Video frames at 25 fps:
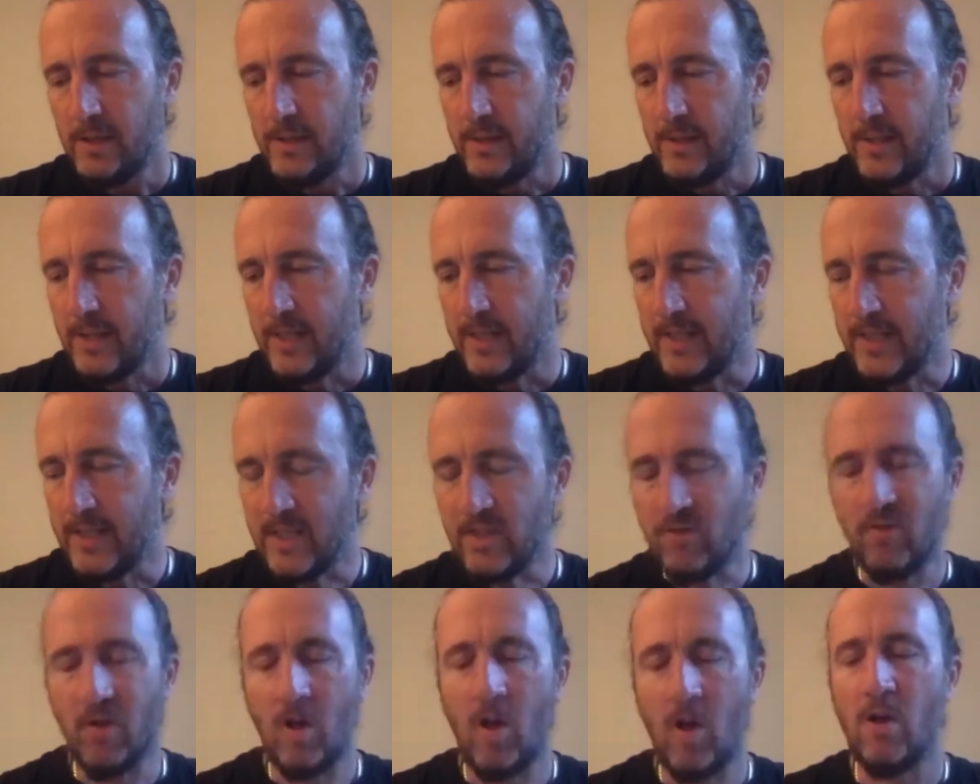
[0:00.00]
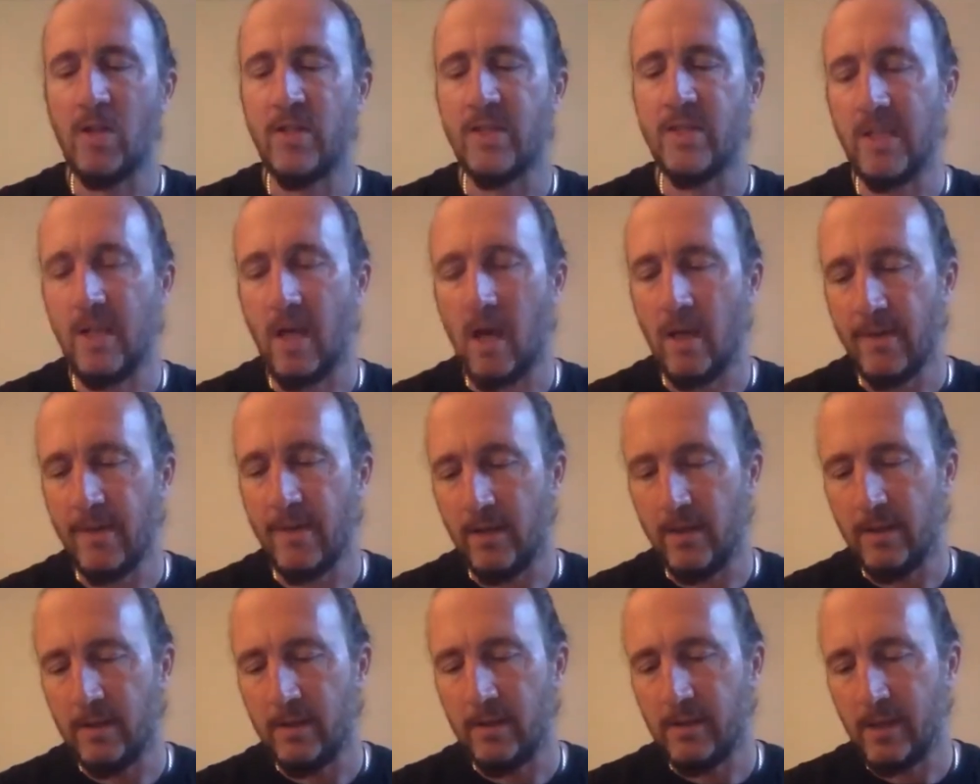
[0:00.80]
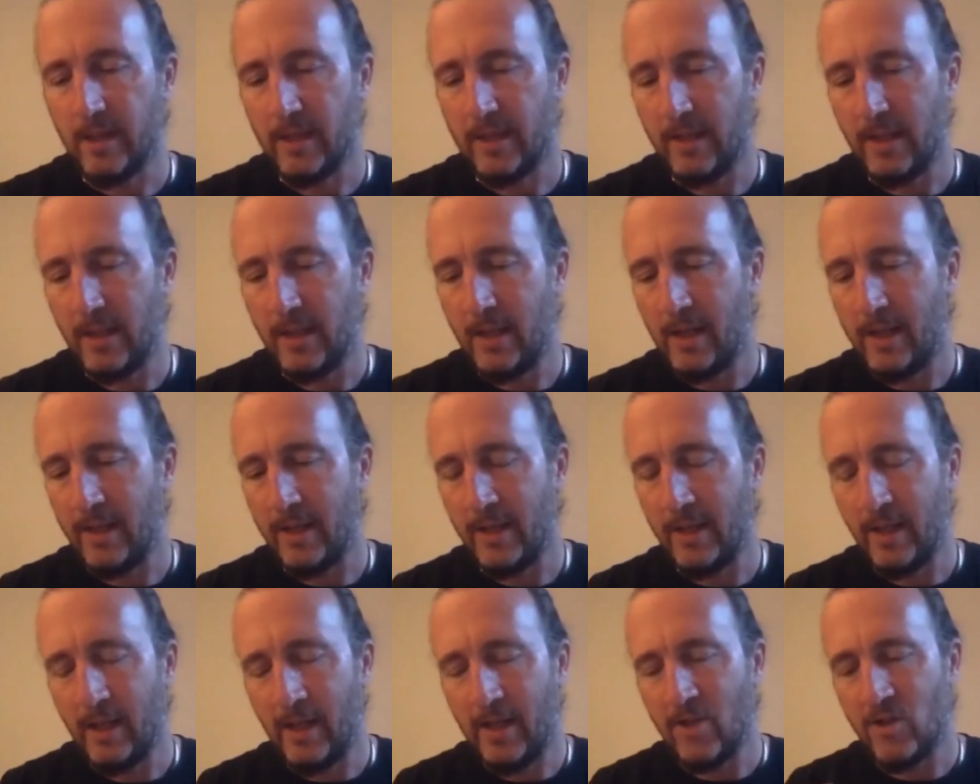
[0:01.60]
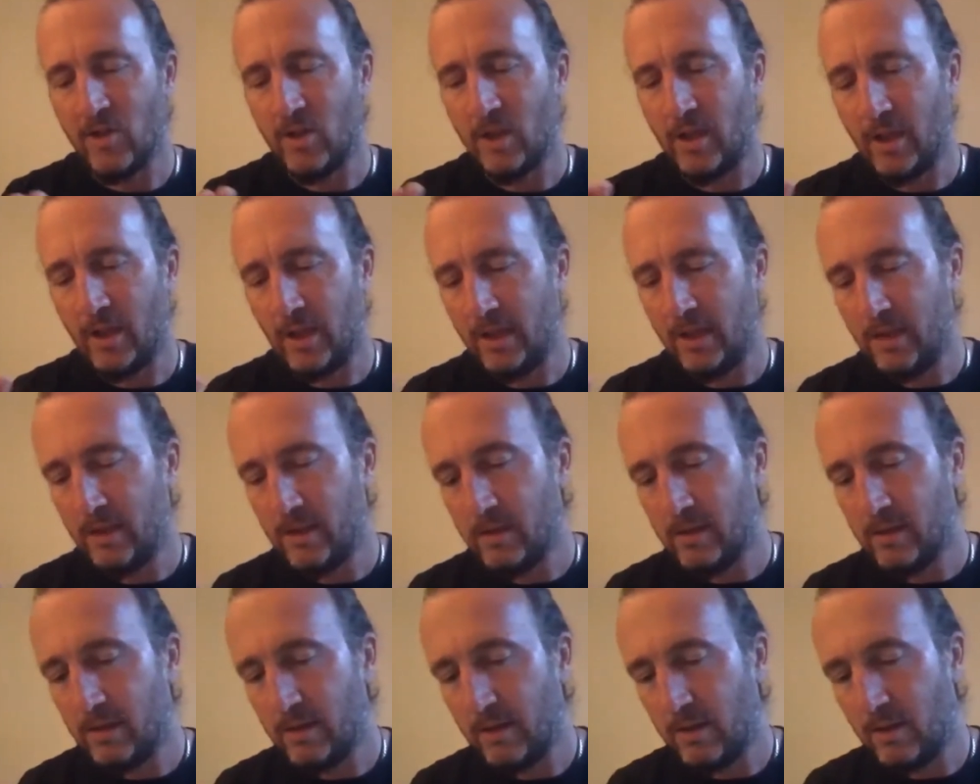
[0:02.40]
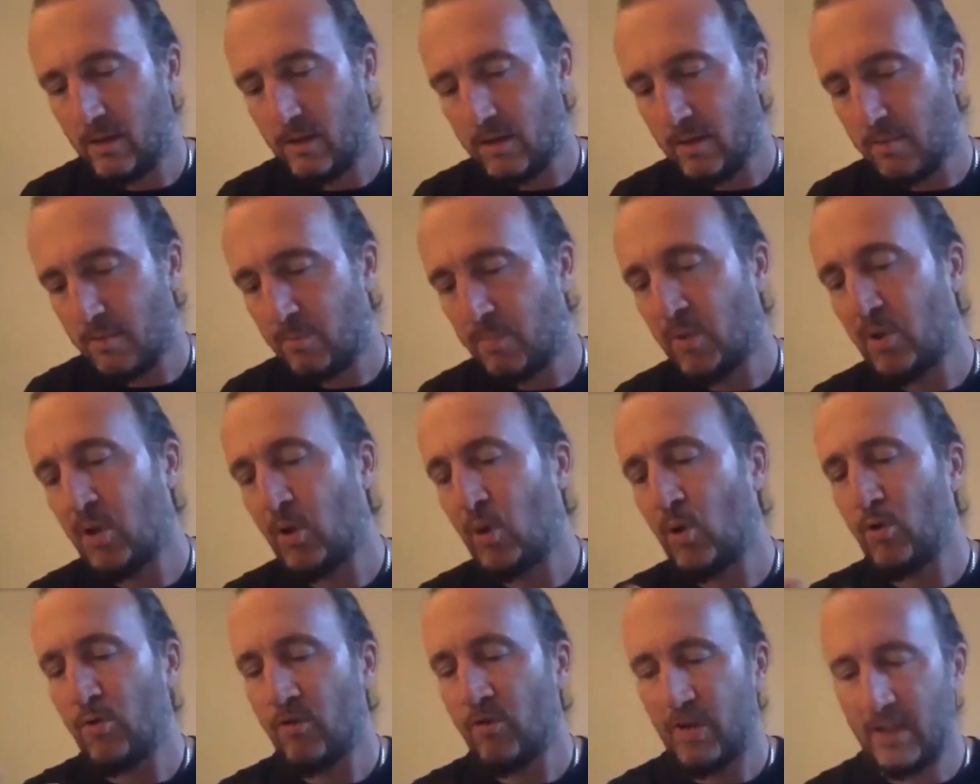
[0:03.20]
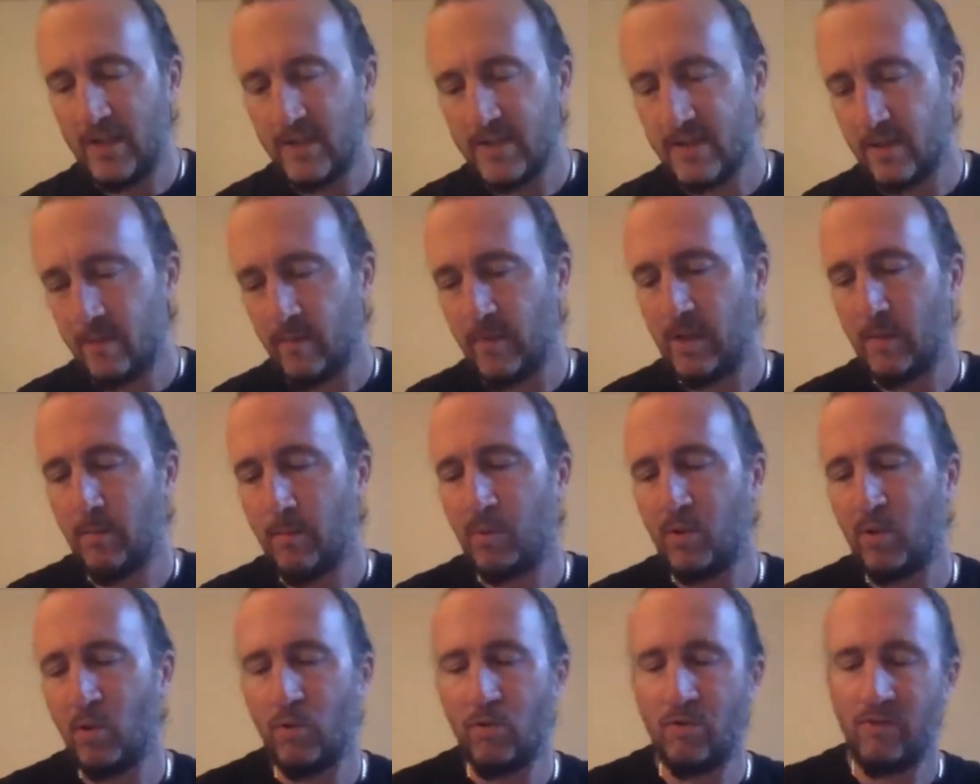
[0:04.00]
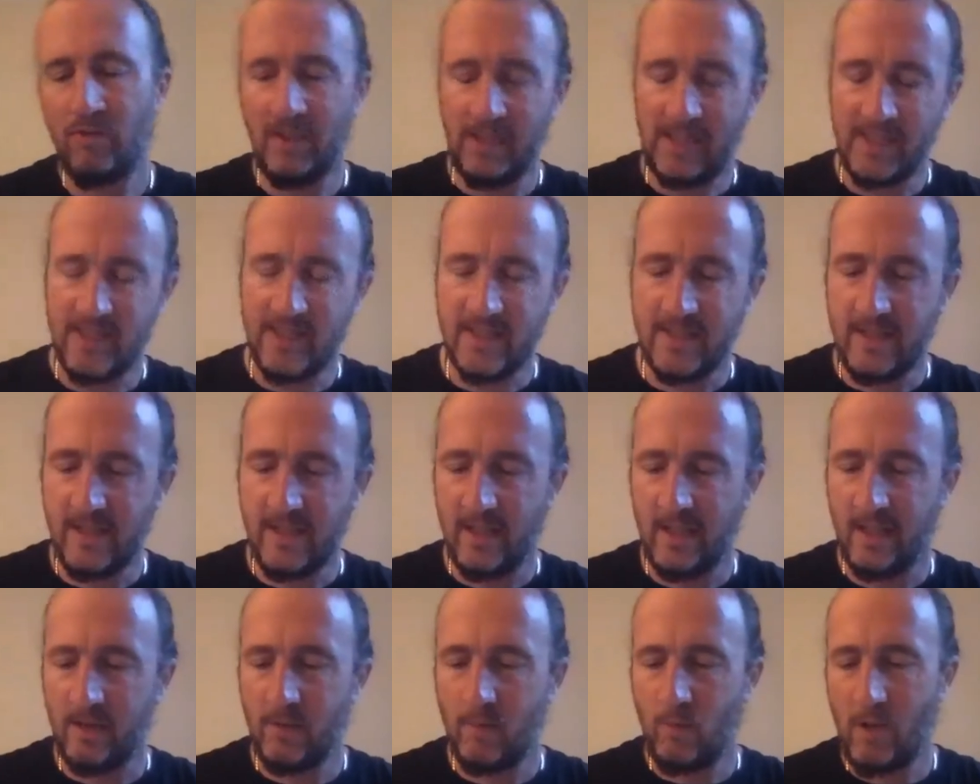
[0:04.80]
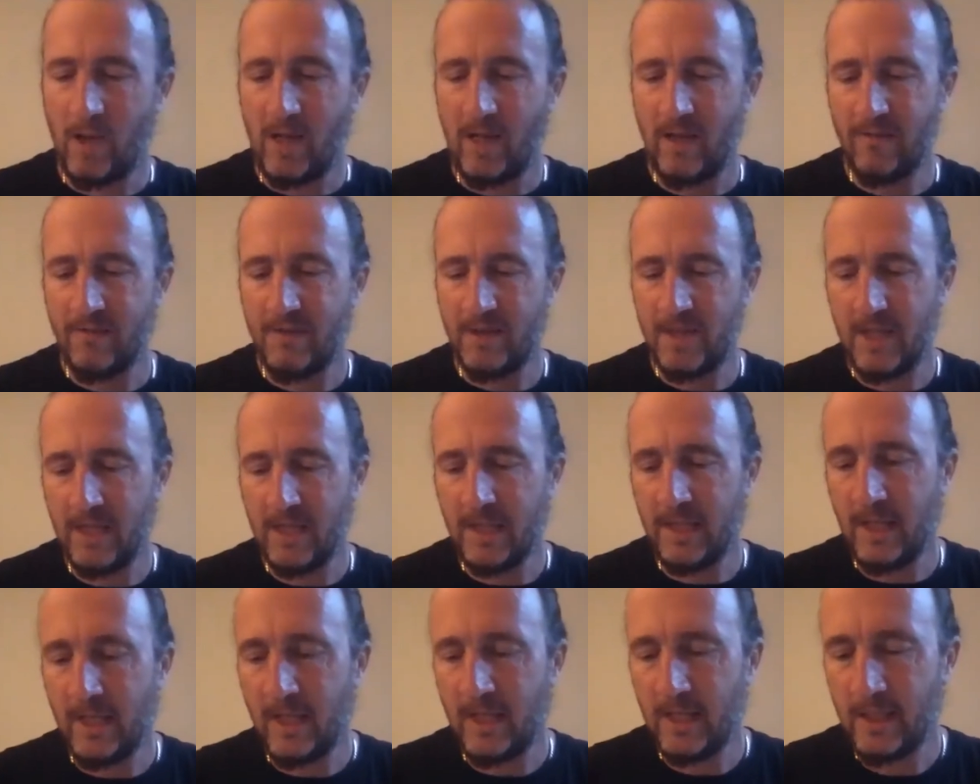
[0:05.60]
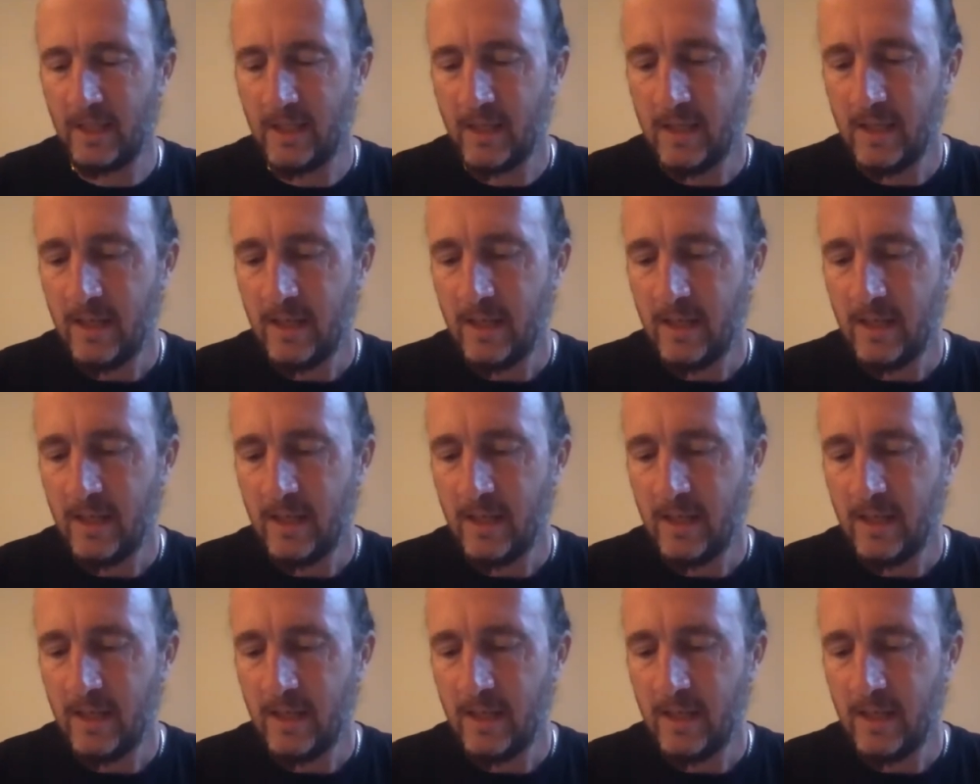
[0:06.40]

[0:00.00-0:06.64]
disregards the other, and it actually, the pluralism and the pluralistic way of thinking,